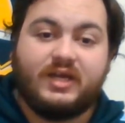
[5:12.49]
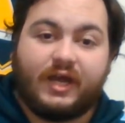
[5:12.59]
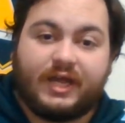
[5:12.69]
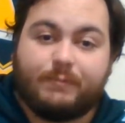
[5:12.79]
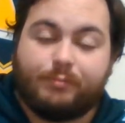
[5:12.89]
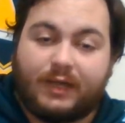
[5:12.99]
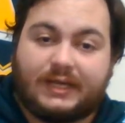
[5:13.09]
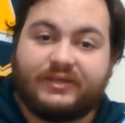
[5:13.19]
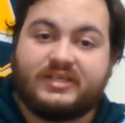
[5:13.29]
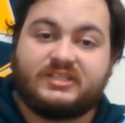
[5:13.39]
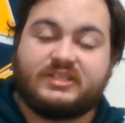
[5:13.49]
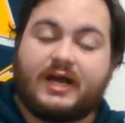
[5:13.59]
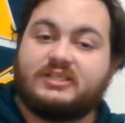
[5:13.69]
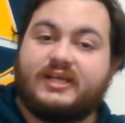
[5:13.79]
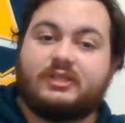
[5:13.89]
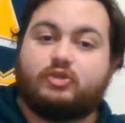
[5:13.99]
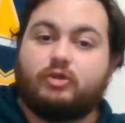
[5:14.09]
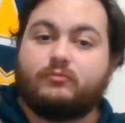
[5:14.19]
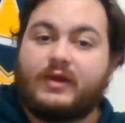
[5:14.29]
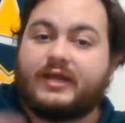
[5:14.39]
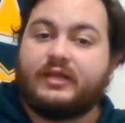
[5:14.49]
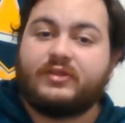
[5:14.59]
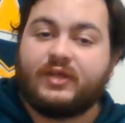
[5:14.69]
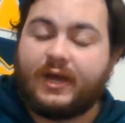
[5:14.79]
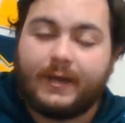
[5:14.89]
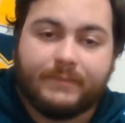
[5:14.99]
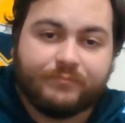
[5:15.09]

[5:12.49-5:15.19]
He blatantly sucks. Get Jordan Rankin in there.